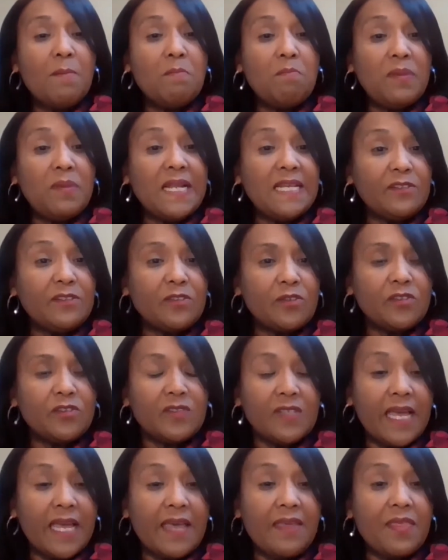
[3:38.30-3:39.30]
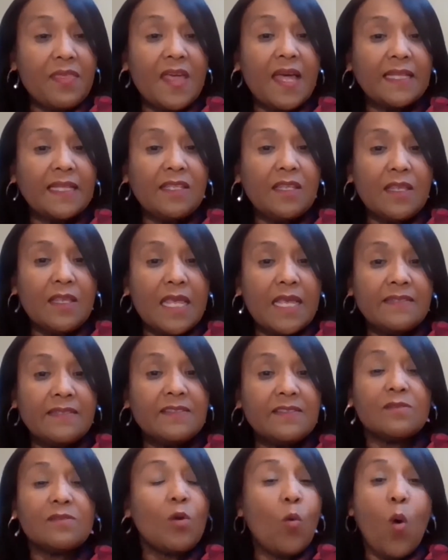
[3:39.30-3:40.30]
Pleased to say that
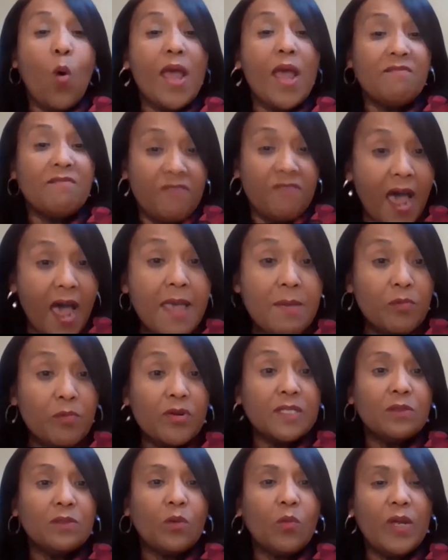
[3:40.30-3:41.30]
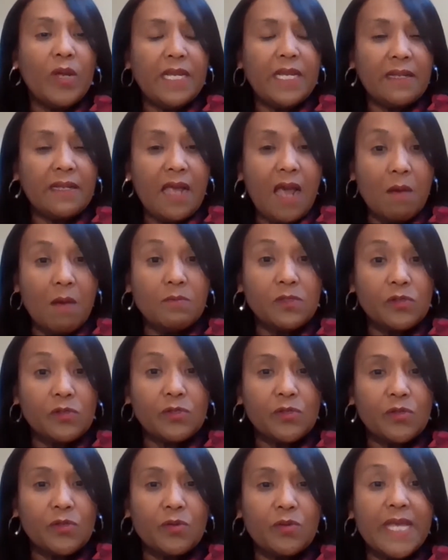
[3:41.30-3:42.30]
it's quite vibrant when it comes
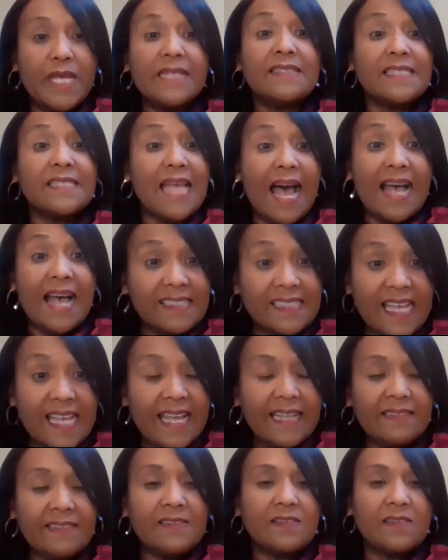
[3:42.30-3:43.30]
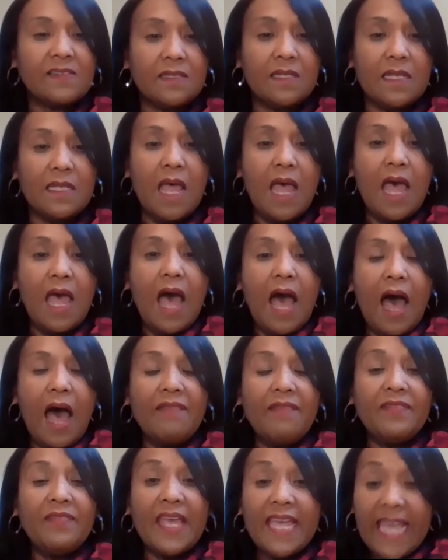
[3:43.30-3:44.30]
to its assets and
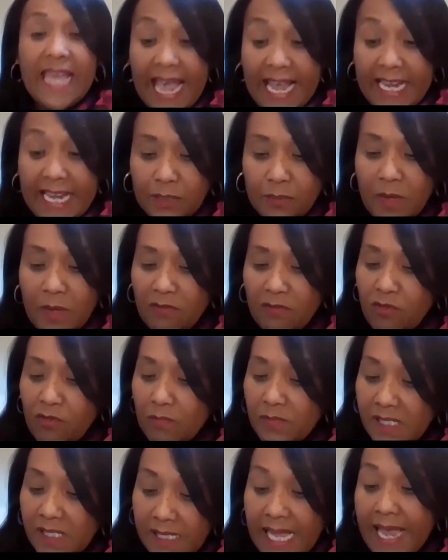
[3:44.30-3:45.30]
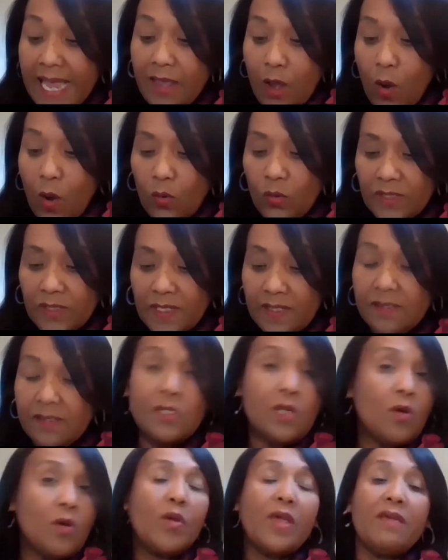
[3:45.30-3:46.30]
the engagement from stakeholders.
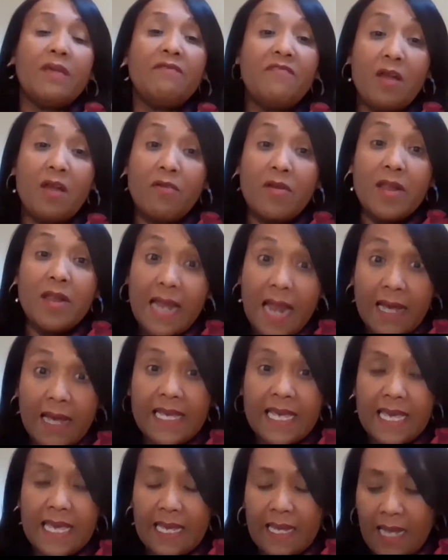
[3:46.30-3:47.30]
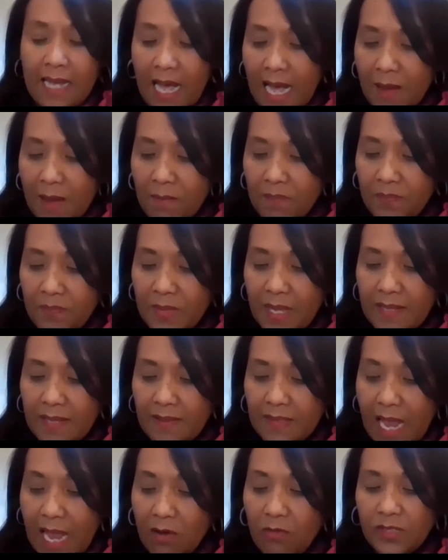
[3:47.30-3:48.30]
So we're very lucky
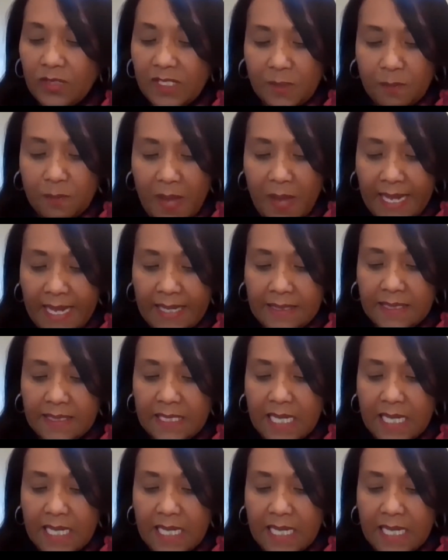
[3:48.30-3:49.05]
in that respect.